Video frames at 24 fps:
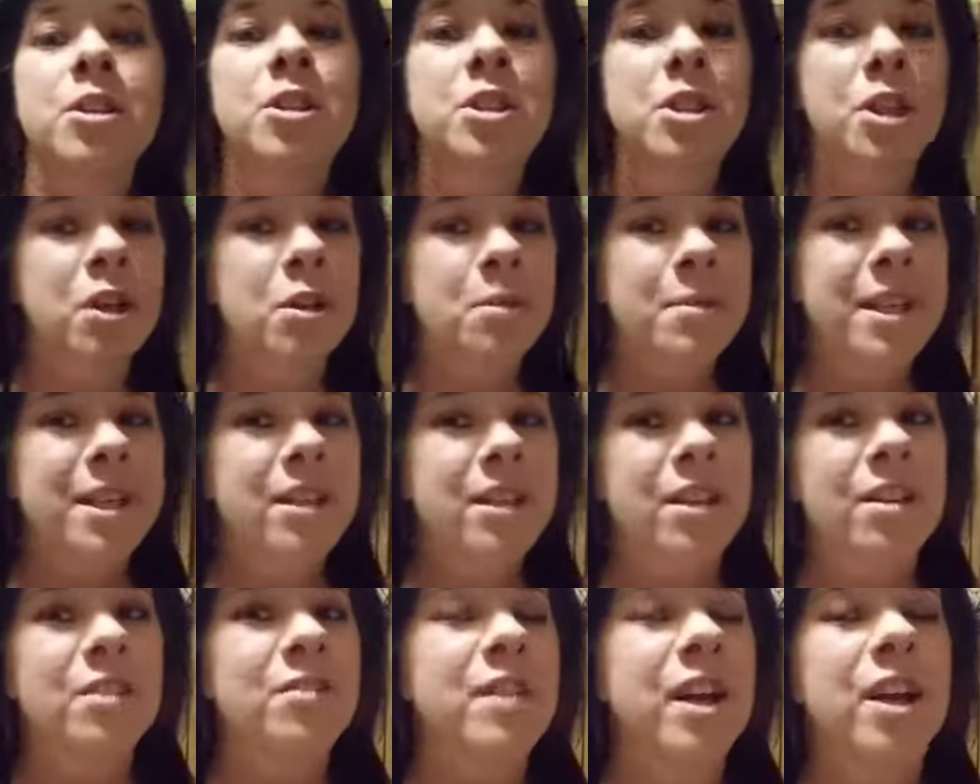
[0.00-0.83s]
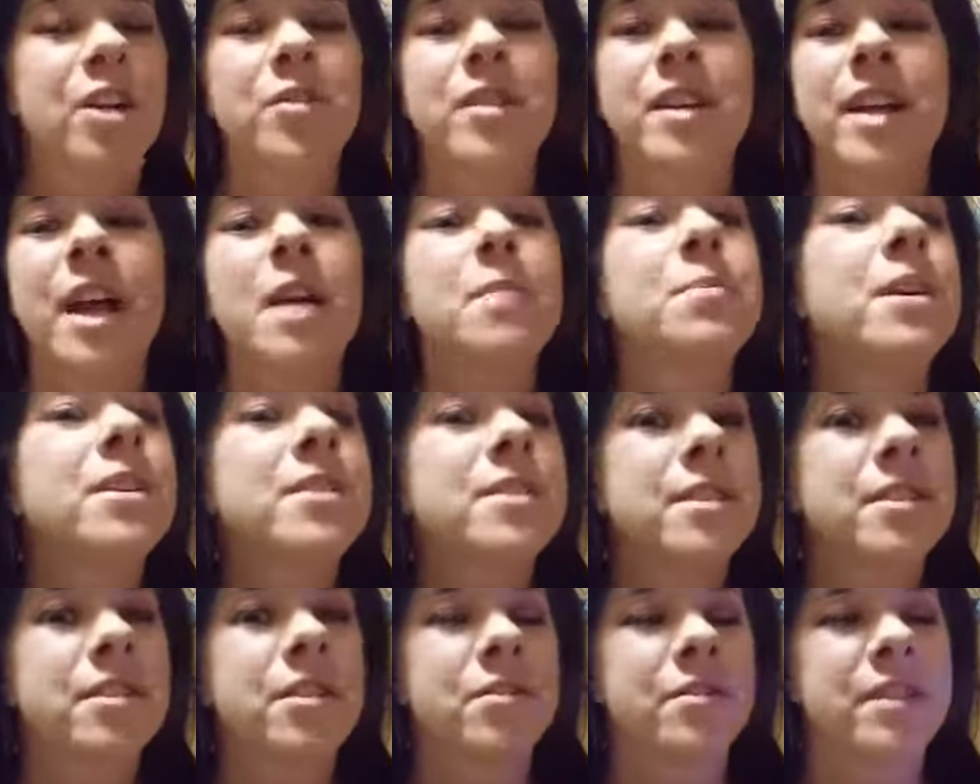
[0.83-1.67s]
you'll be notified when I
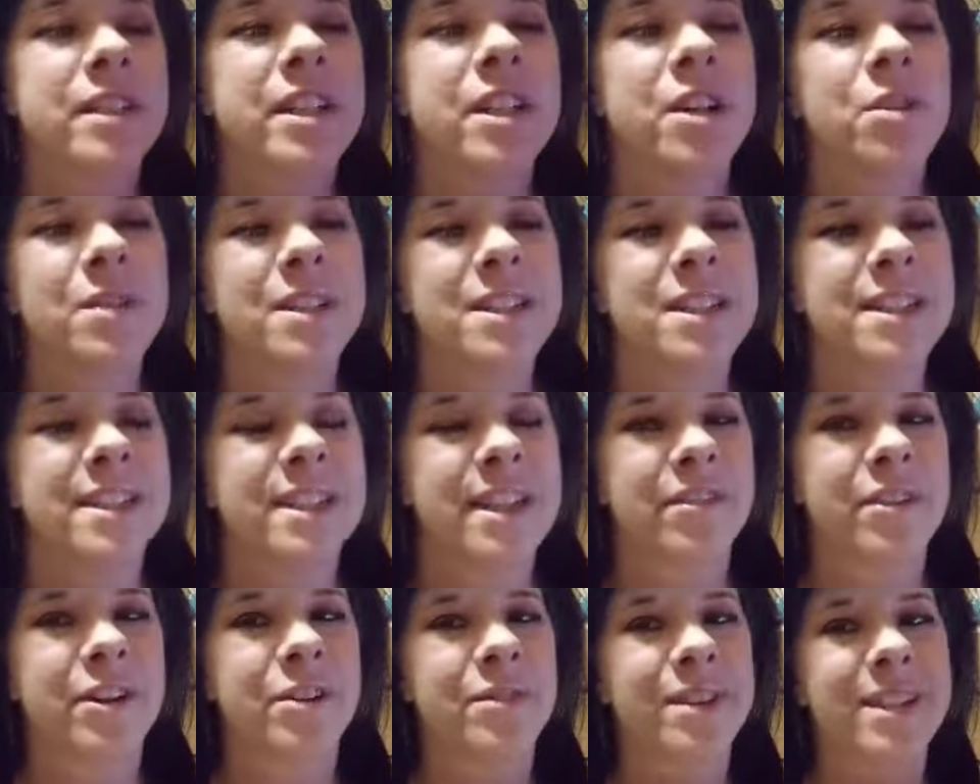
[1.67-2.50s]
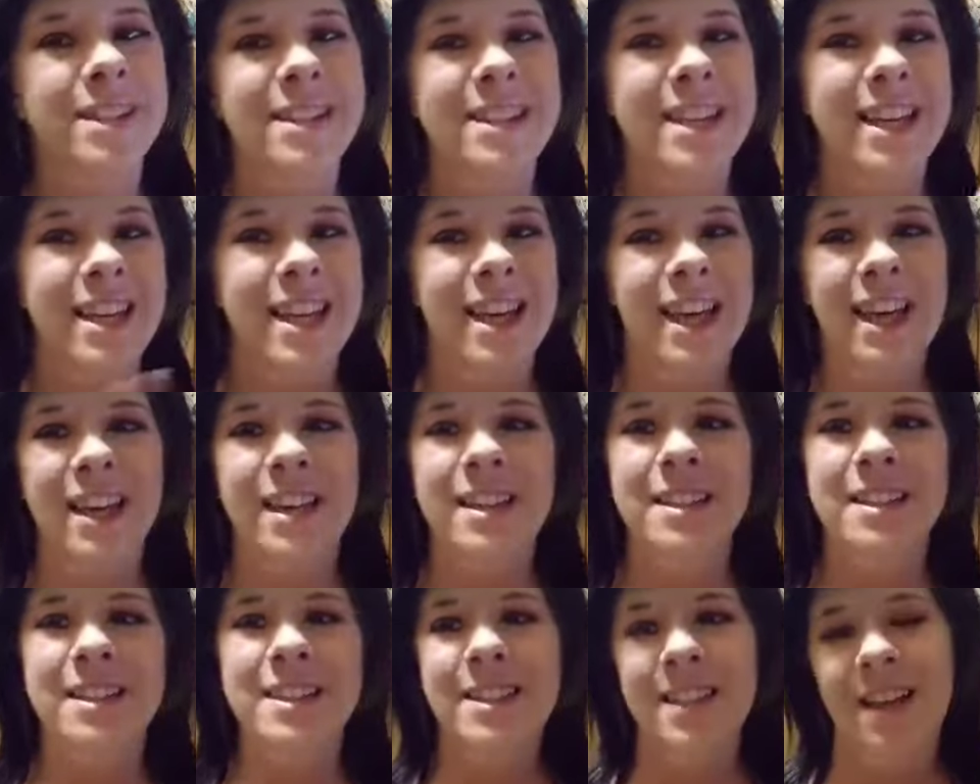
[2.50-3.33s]
post a new video, which is every Wednesday
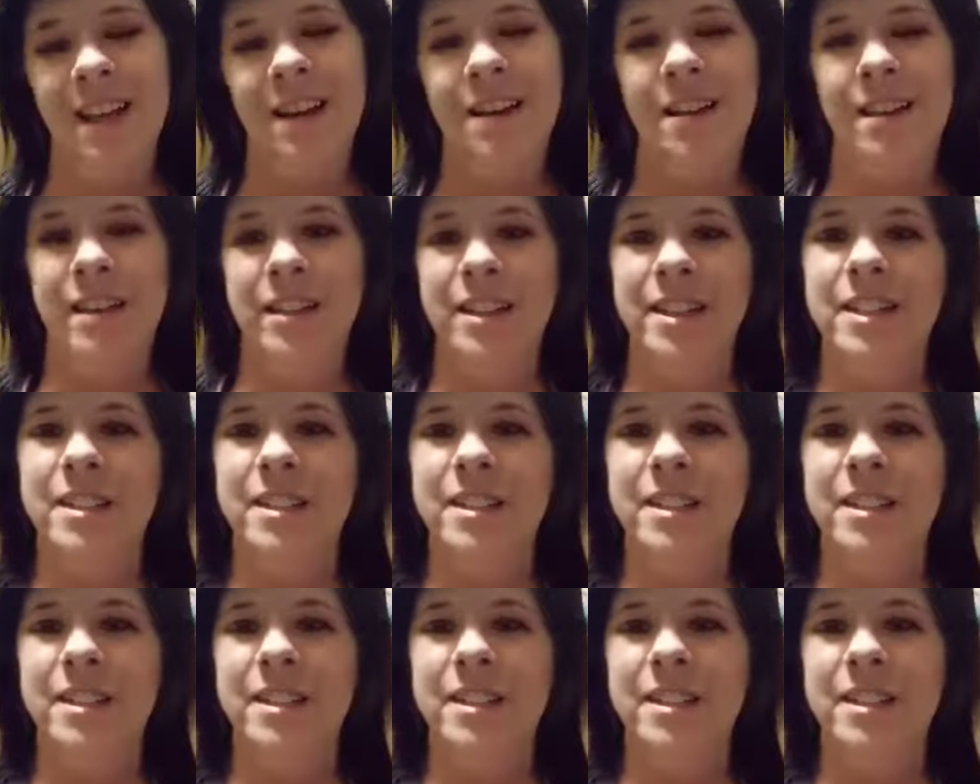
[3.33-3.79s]
and Saturday.